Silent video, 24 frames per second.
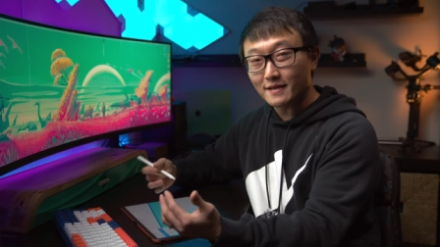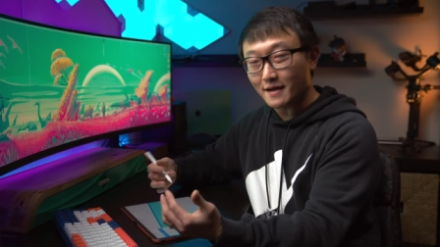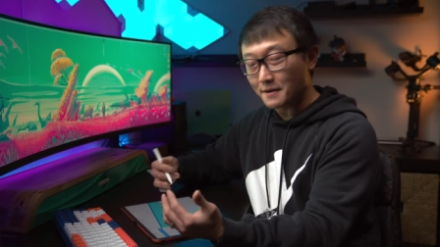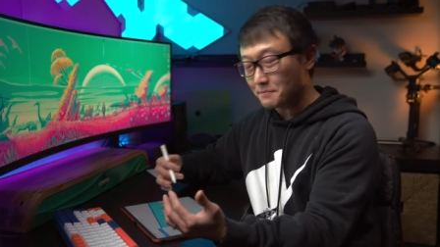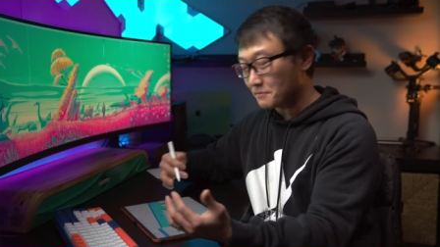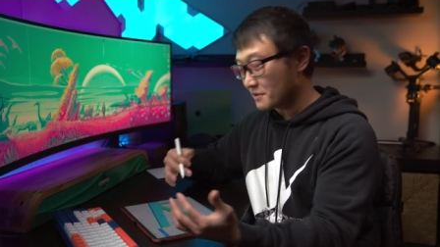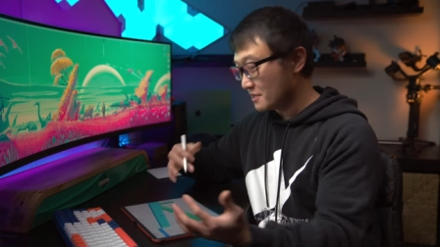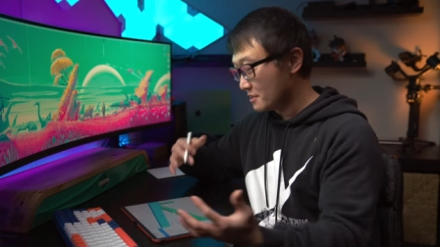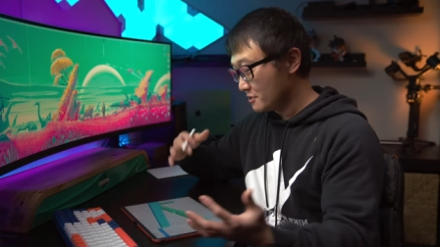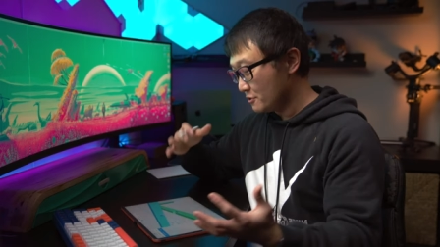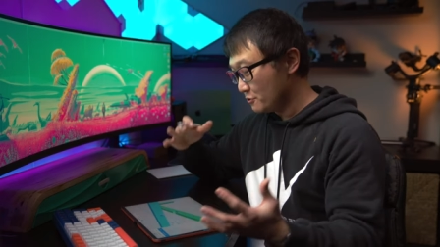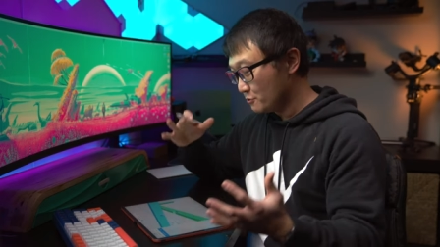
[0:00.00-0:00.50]
I'm
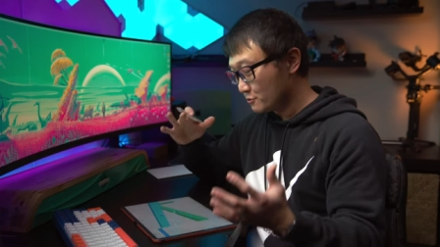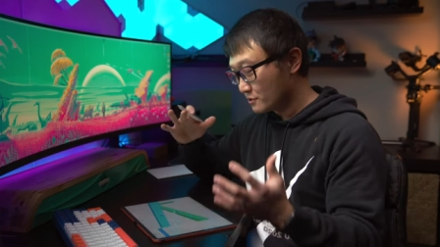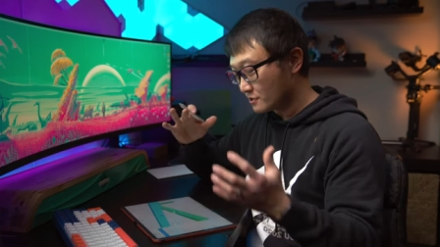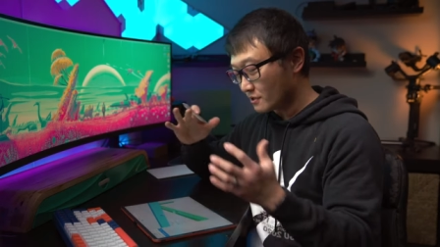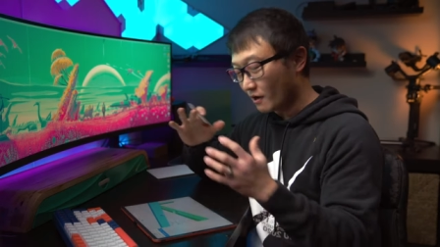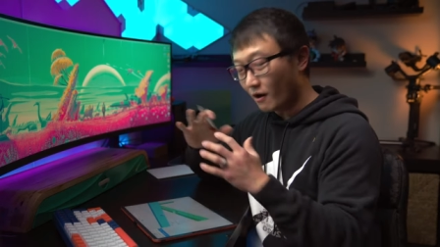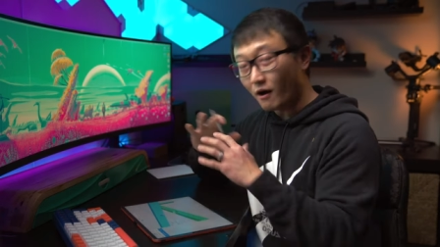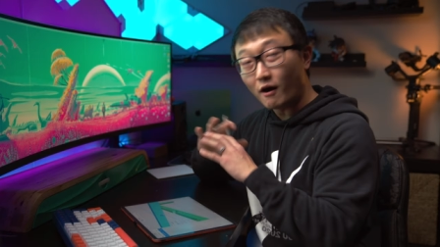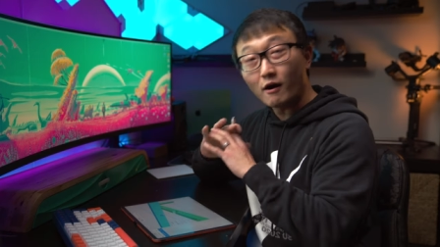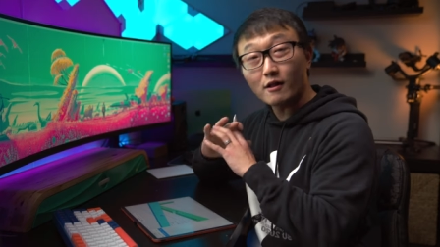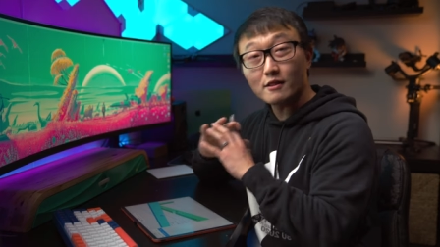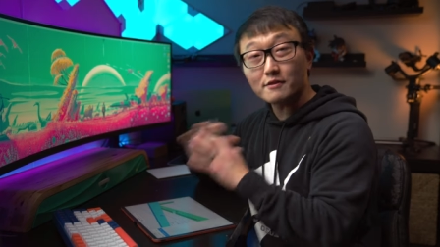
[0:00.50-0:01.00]
gonna use
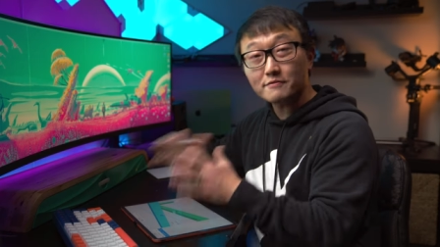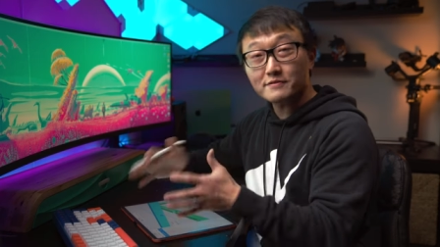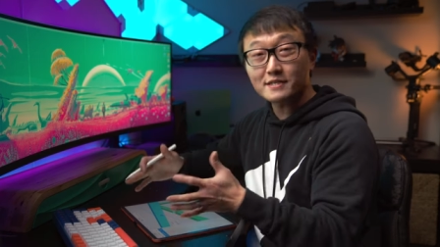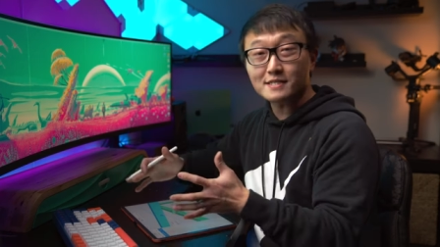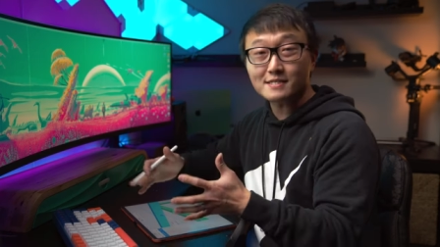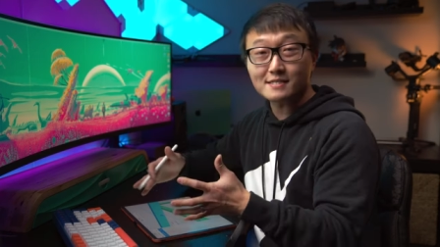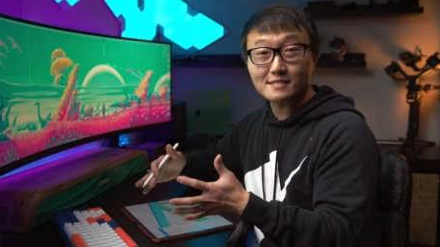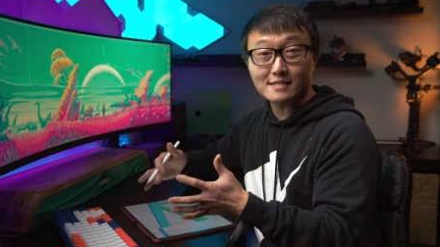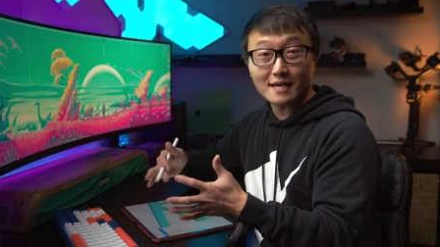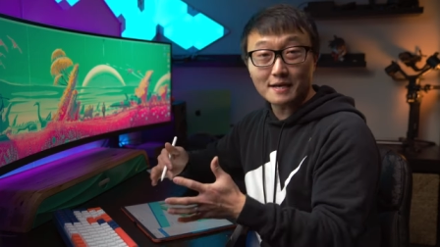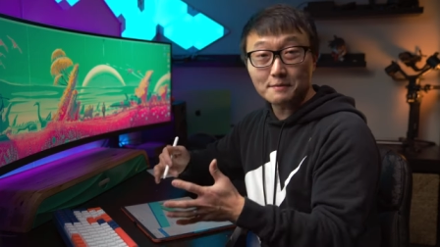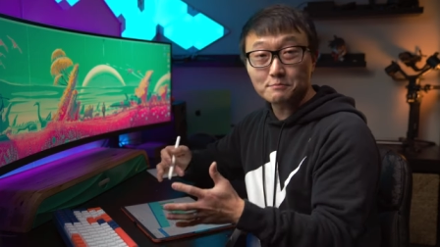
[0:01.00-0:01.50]
all of the
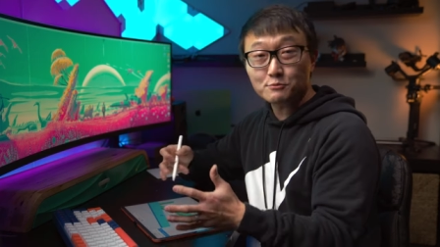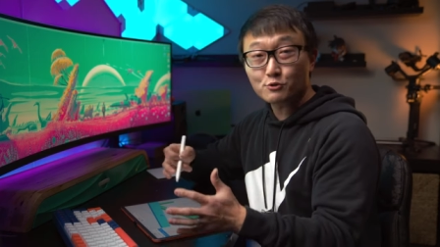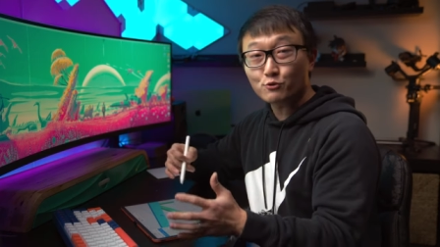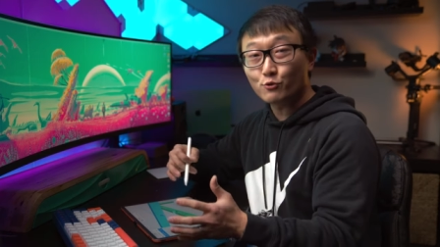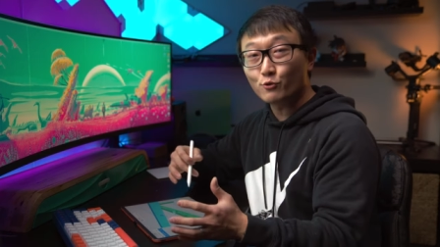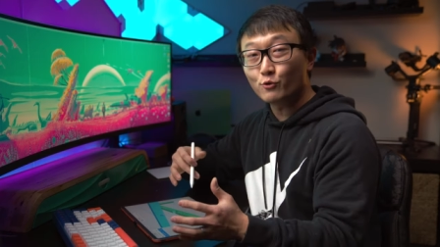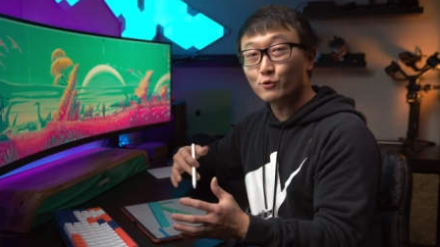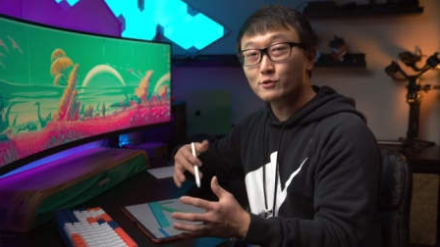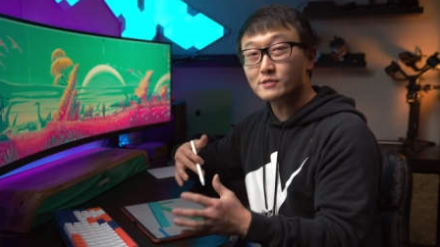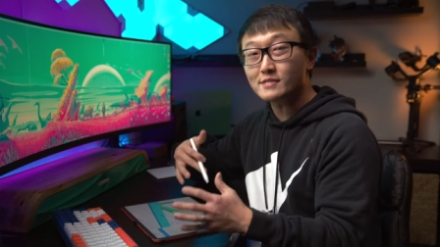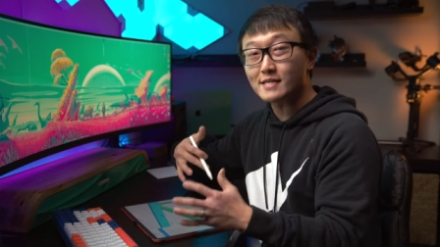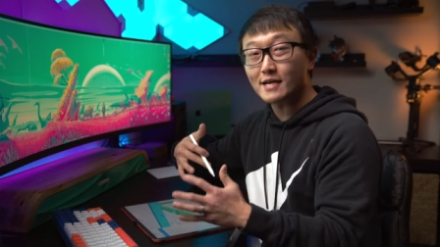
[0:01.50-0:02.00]
same
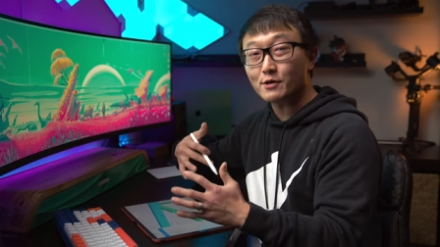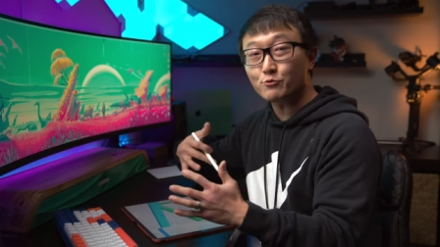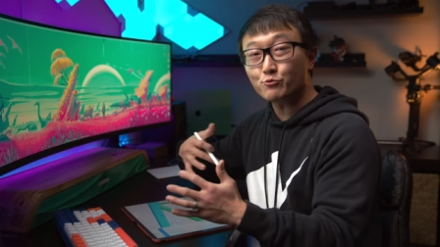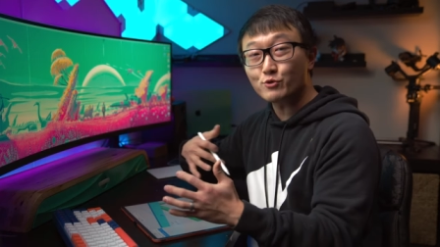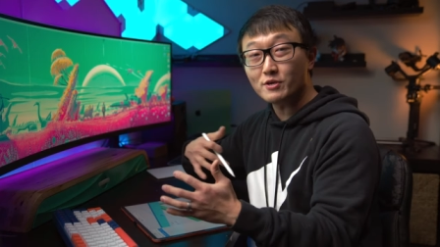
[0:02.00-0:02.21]
tools that